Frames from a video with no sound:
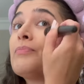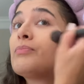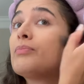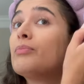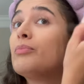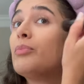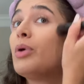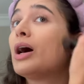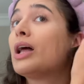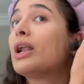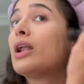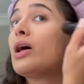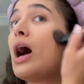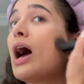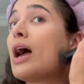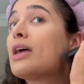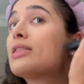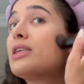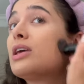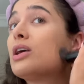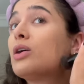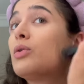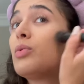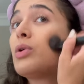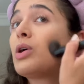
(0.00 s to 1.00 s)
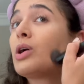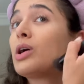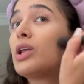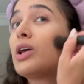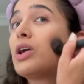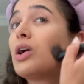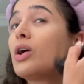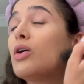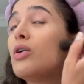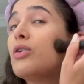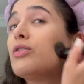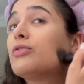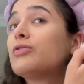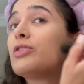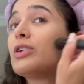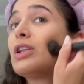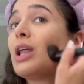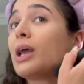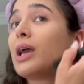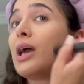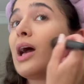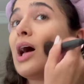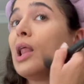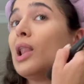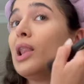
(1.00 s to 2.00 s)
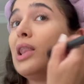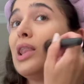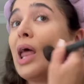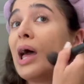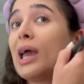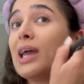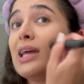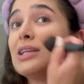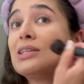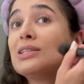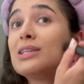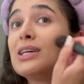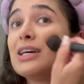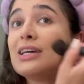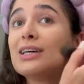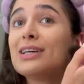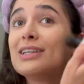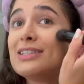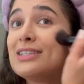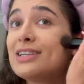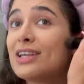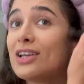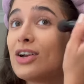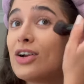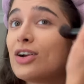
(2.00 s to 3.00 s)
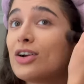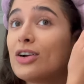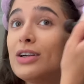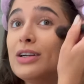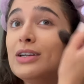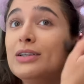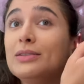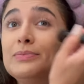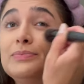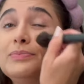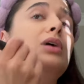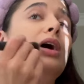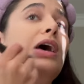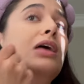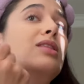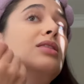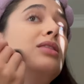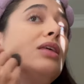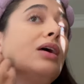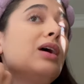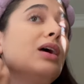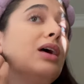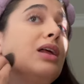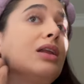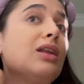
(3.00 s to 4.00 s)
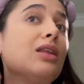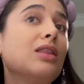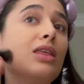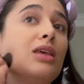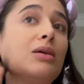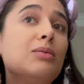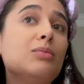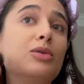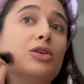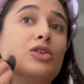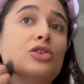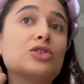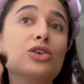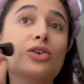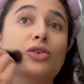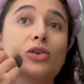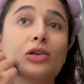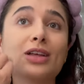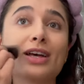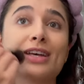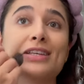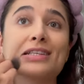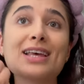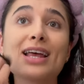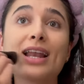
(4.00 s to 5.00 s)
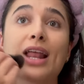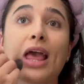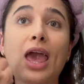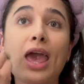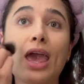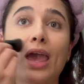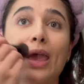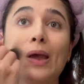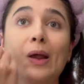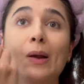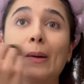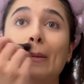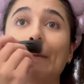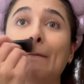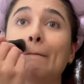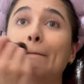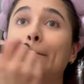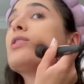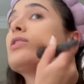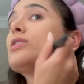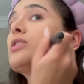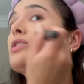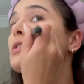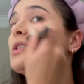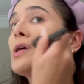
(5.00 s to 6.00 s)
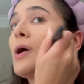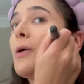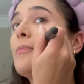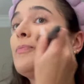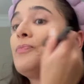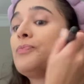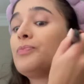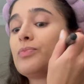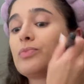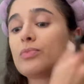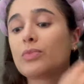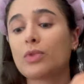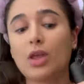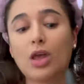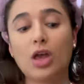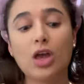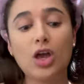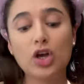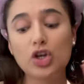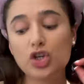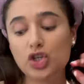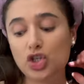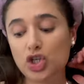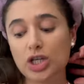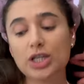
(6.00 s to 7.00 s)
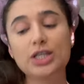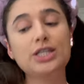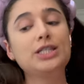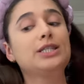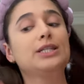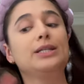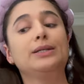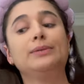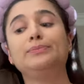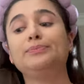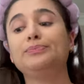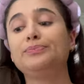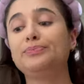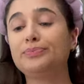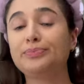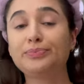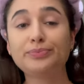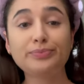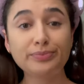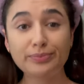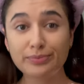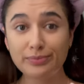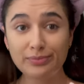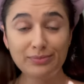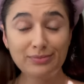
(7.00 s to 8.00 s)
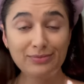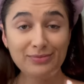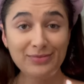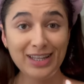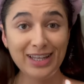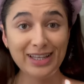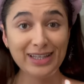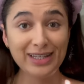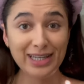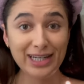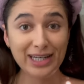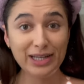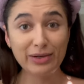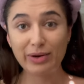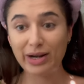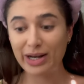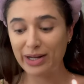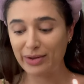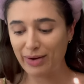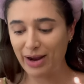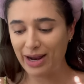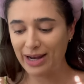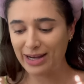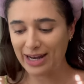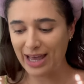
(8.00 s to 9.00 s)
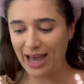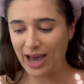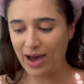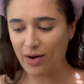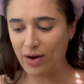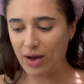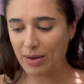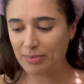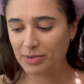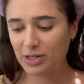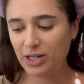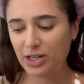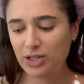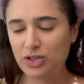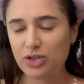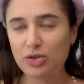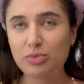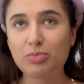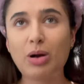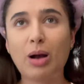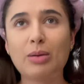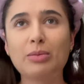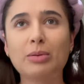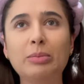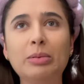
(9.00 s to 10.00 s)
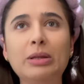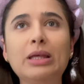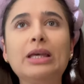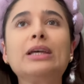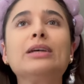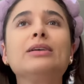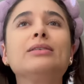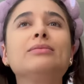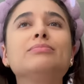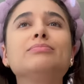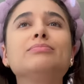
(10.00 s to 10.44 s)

but I think we're gonna go for like a light dinner. And then the musical is at eight. So just getting ready right now. I'm going to do probably